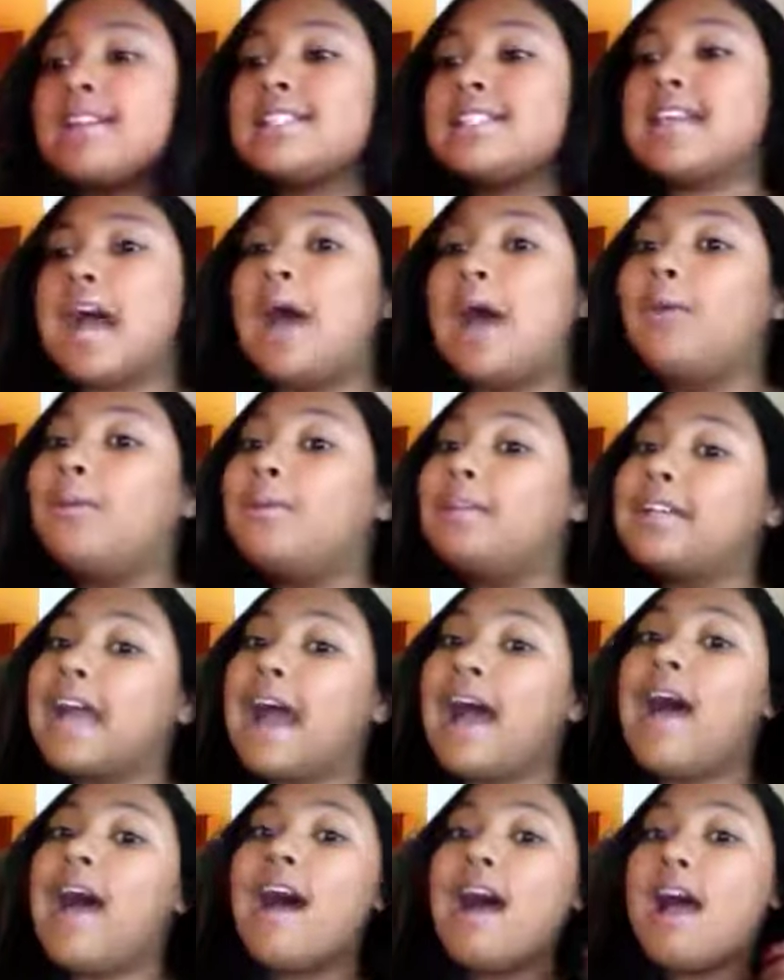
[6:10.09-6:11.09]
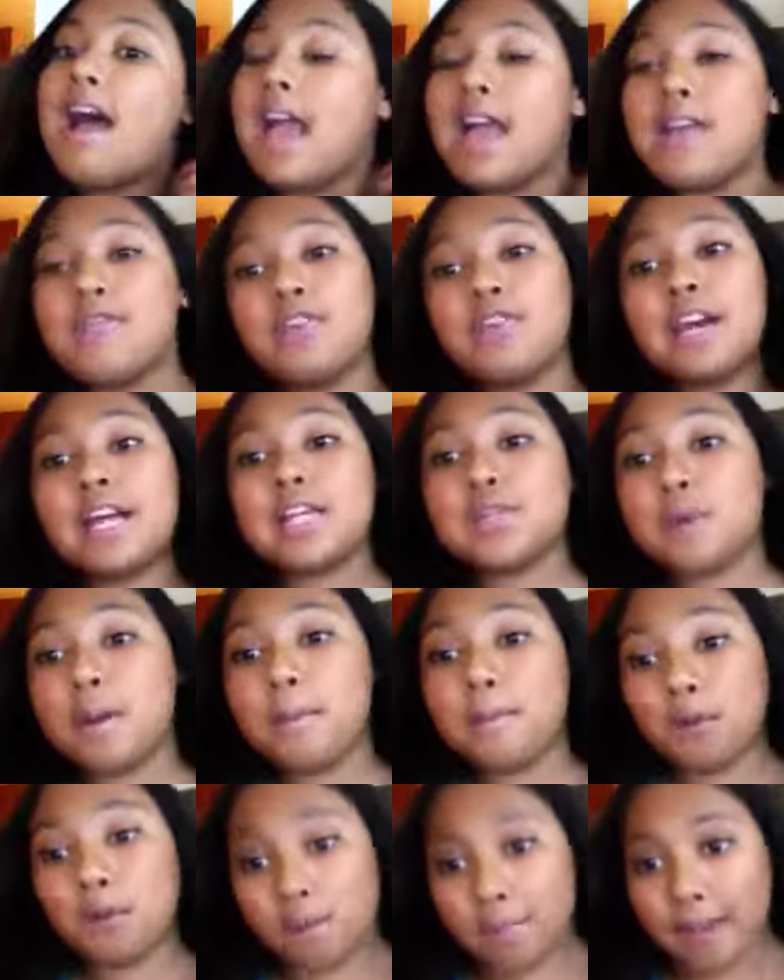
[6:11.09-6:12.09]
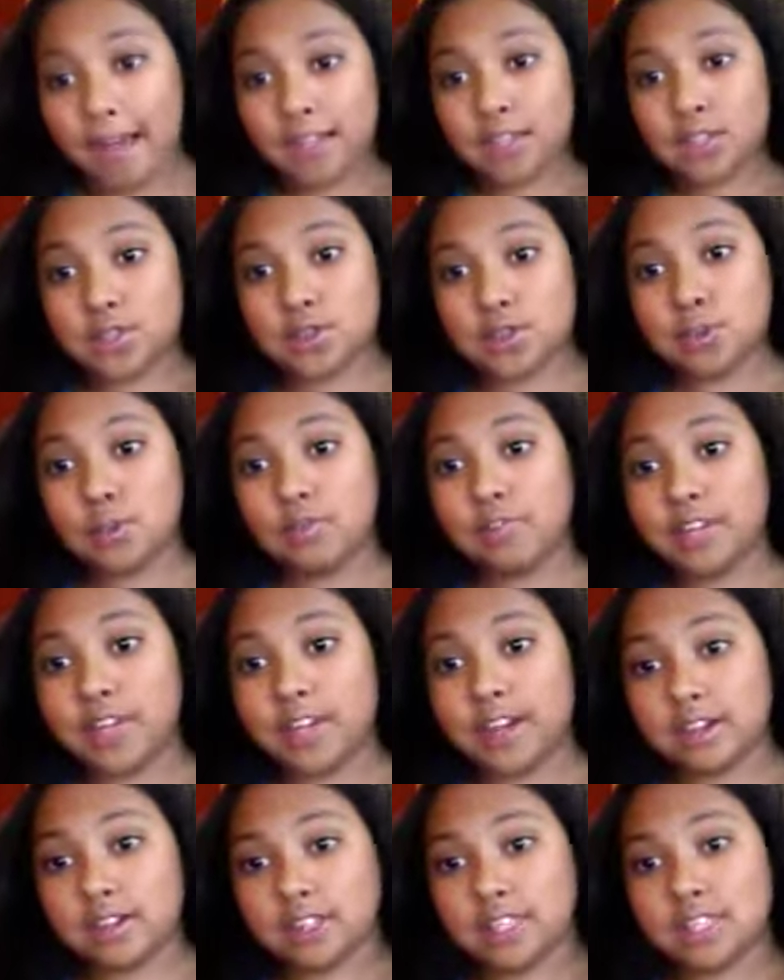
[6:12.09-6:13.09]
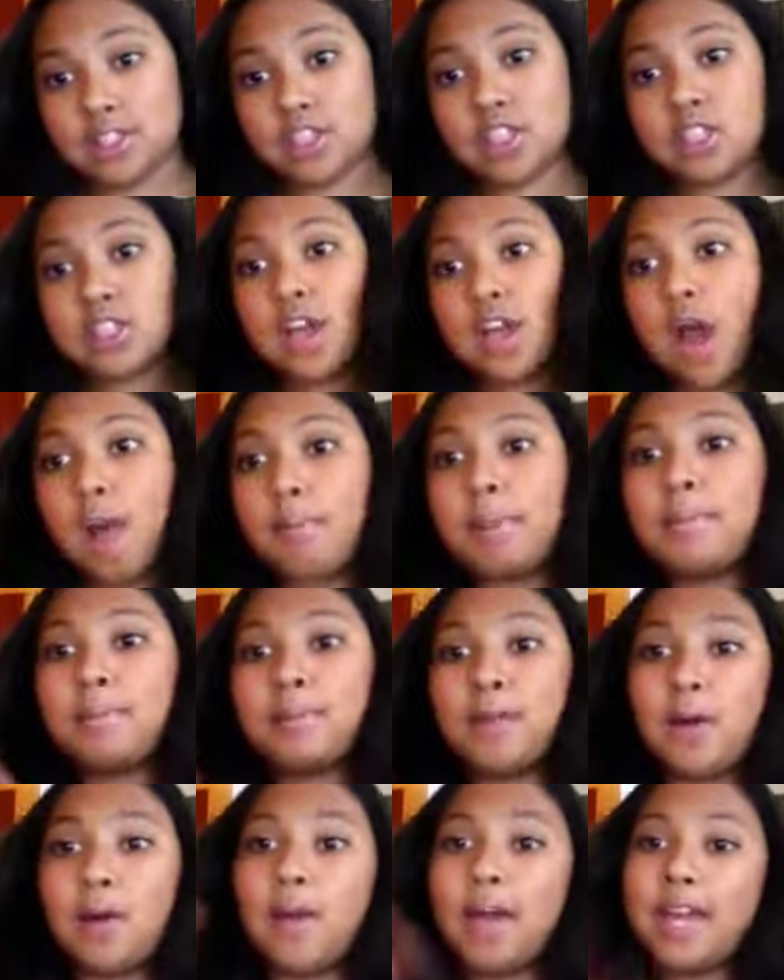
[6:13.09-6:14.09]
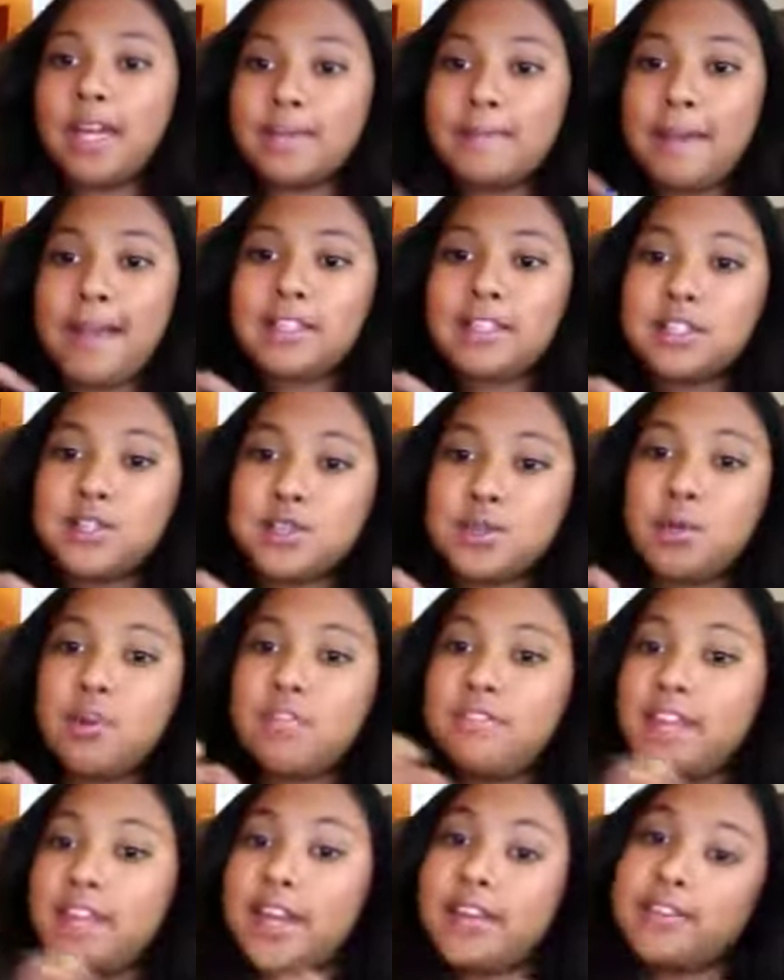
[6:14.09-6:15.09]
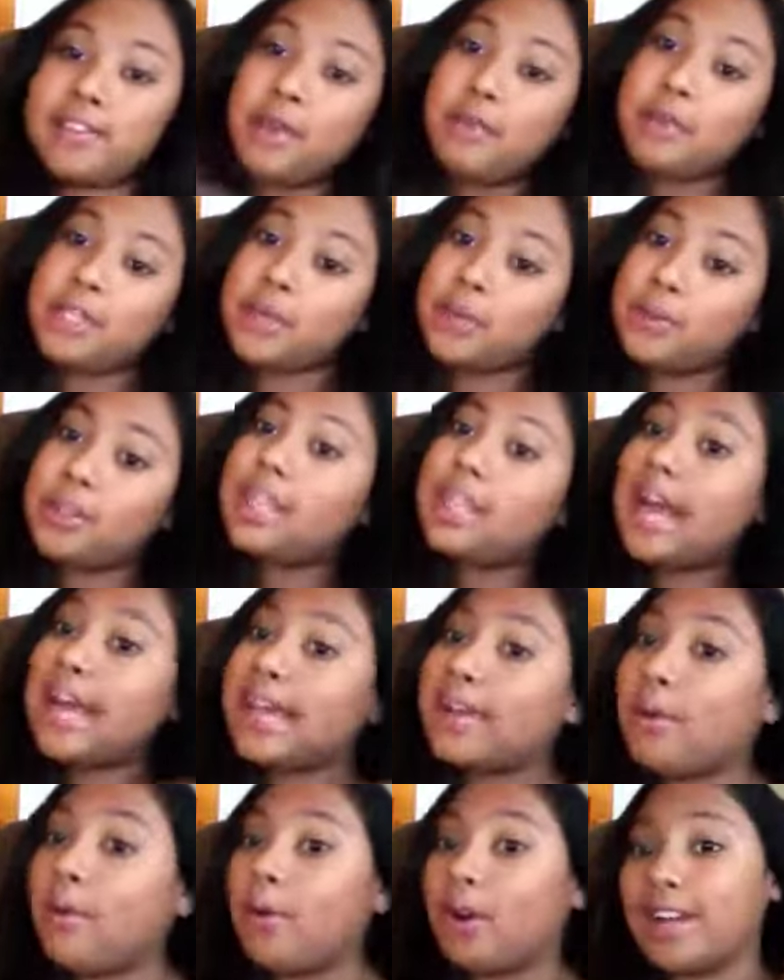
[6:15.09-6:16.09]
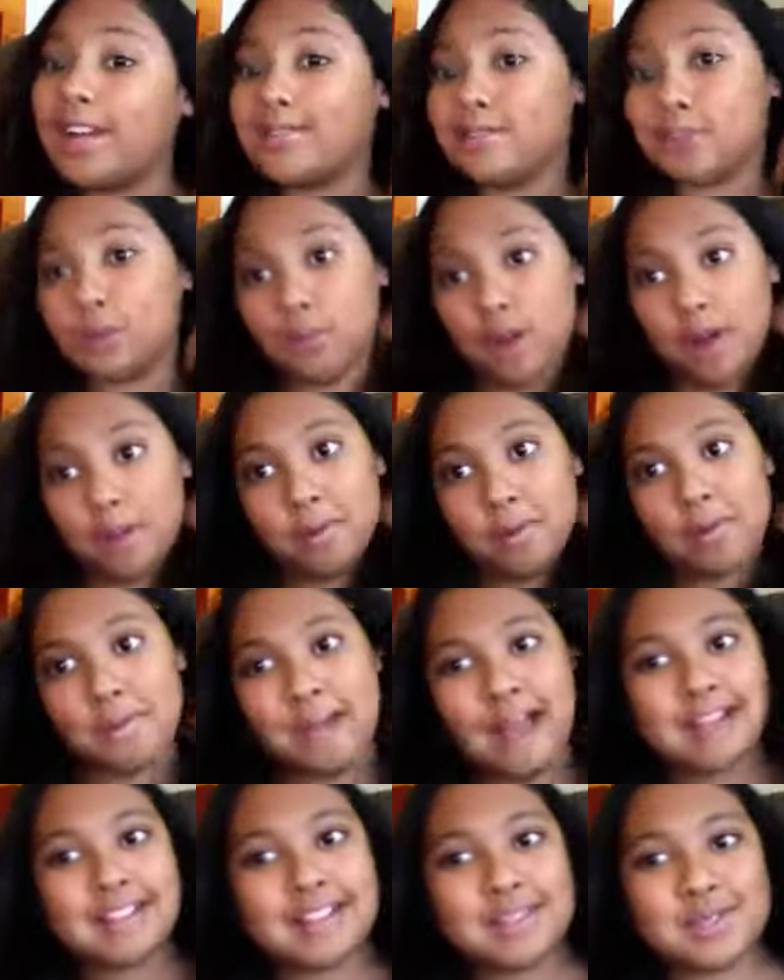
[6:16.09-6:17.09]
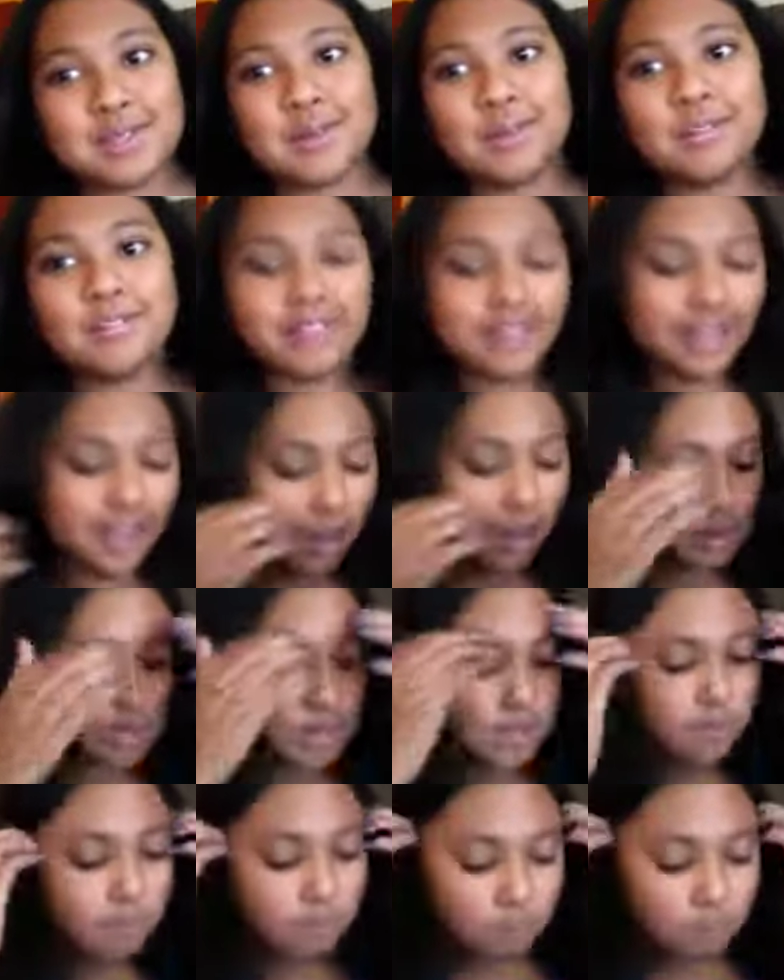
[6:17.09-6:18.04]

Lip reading: So, yeah. If you guys want more back-to-school videos, then just comment below any back-to-school video that you would like or if you want more back-to-school videos.